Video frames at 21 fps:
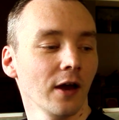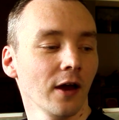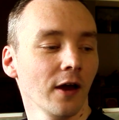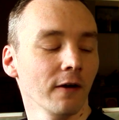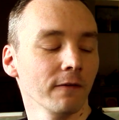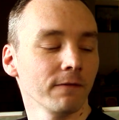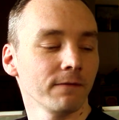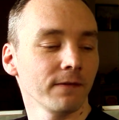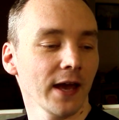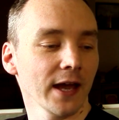
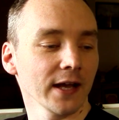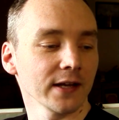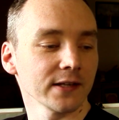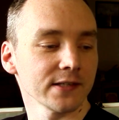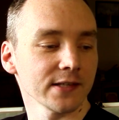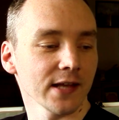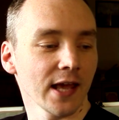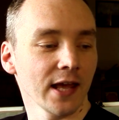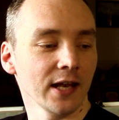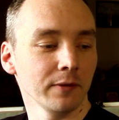
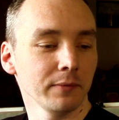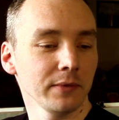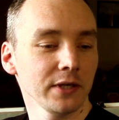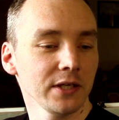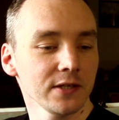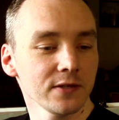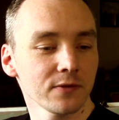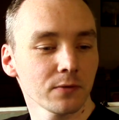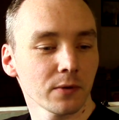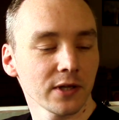affects
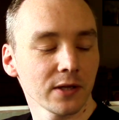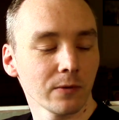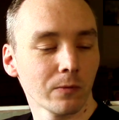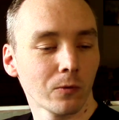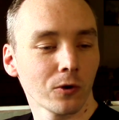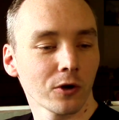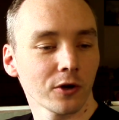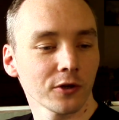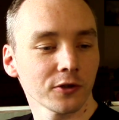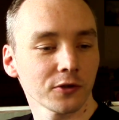enemies when they
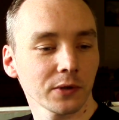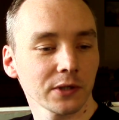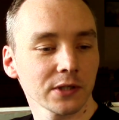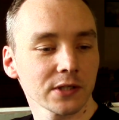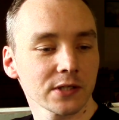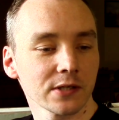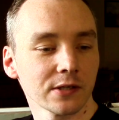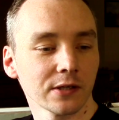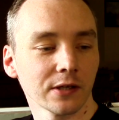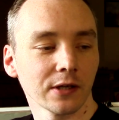walk onto
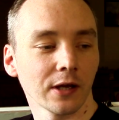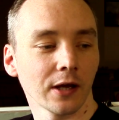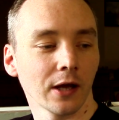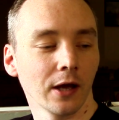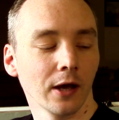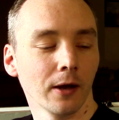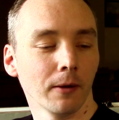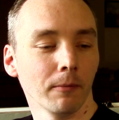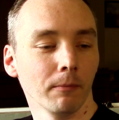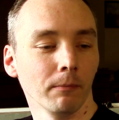it,
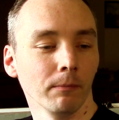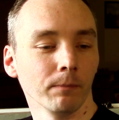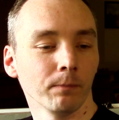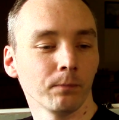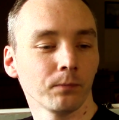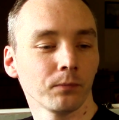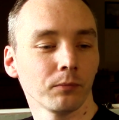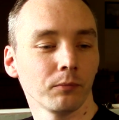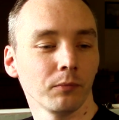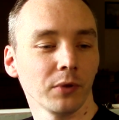
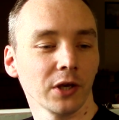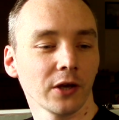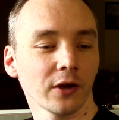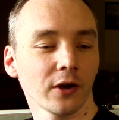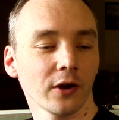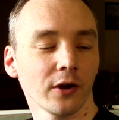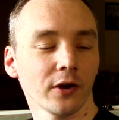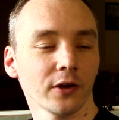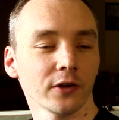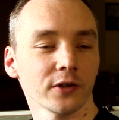
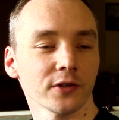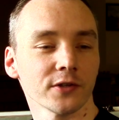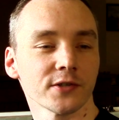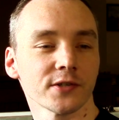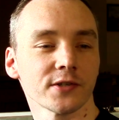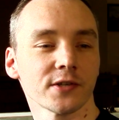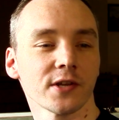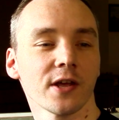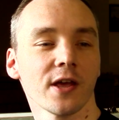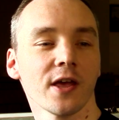
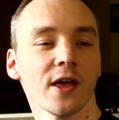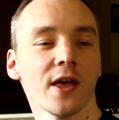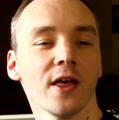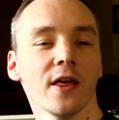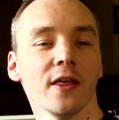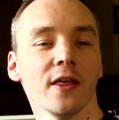because